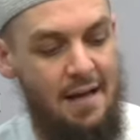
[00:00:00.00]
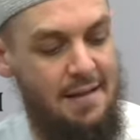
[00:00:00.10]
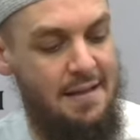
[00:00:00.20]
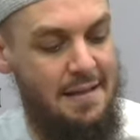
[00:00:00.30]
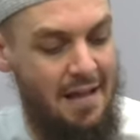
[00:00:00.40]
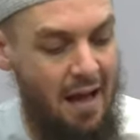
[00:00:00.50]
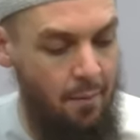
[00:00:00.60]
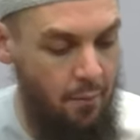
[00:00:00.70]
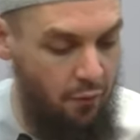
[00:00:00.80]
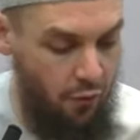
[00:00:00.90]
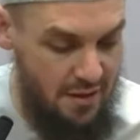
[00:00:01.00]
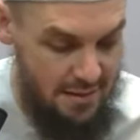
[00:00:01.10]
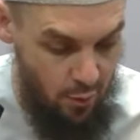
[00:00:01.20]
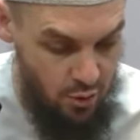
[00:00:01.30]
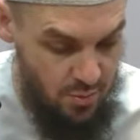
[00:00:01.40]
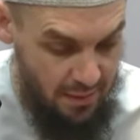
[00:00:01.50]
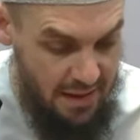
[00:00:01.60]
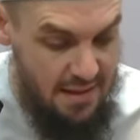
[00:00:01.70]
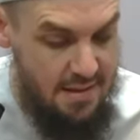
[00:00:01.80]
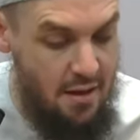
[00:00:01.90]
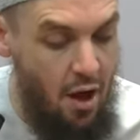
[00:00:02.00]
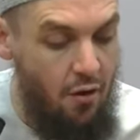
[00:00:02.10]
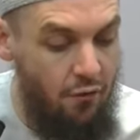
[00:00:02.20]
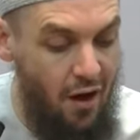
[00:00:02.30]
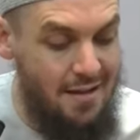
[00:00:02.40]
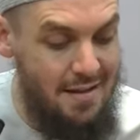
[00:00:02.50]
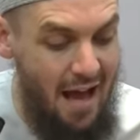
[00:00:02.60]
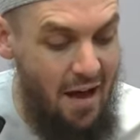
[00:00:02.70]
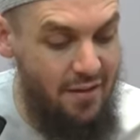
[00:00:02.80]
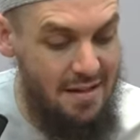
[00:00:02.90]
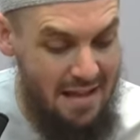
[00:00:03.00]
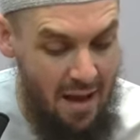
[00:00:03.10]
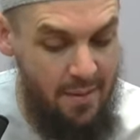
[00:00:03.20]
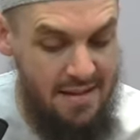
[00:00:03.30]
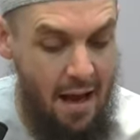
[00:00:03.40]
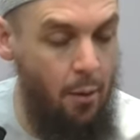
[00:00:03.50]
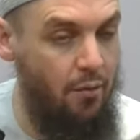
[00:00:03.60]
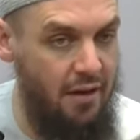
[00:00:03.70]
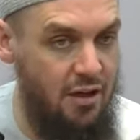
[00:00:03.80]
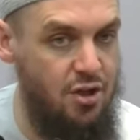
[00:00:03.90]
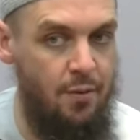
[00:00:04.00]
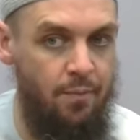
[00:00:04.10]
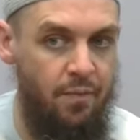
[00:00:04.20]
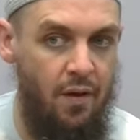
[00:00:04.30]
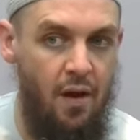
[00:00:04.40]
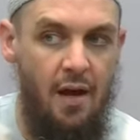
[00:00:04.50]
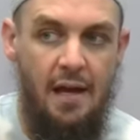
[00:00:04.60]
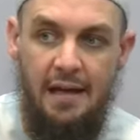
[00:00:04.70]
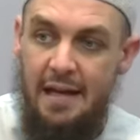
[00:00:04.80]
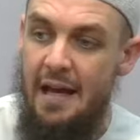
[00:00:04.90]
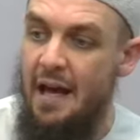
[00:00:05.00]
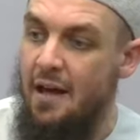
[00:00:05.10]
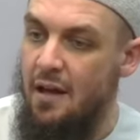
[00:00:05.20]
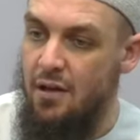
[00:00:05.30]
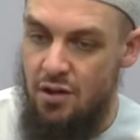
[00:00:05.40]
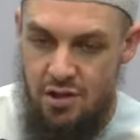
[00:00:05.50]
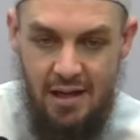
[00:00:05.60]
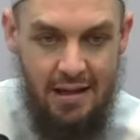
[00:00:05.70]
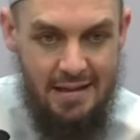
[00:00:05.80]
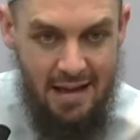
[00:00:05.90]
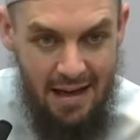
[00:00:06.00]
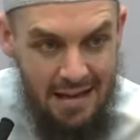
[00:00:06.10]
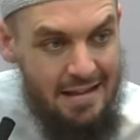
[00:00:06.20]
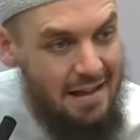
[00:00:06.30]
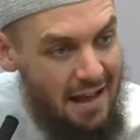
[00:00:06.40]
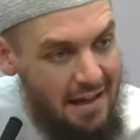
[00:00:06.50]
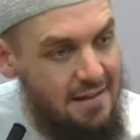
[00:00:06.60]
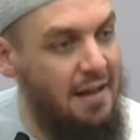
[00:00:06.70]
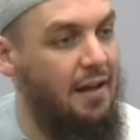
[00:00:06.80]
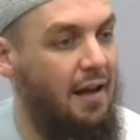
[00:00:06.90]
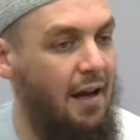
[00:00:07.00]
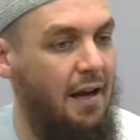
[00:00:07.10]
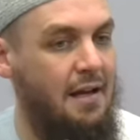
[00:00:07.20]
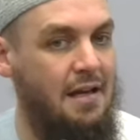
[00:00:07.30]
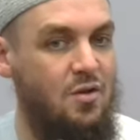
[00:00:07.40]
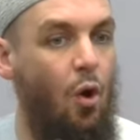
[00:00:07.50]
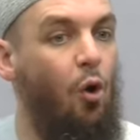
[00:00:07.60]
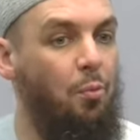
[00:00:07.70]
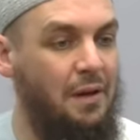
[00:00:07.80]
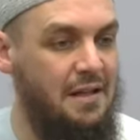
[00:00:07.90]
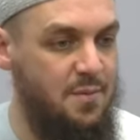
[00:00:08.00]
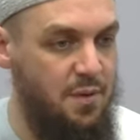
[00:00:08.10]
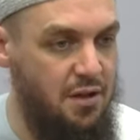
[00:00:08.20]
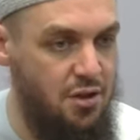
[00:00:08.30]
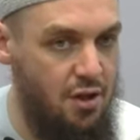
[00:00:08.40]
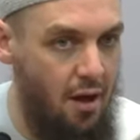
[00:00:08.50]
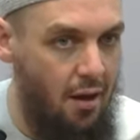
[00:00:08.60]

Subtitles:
as Islam, for us, or was pleased for us to have Islam as our religion. Here the Shaykh is indicating in his opening speech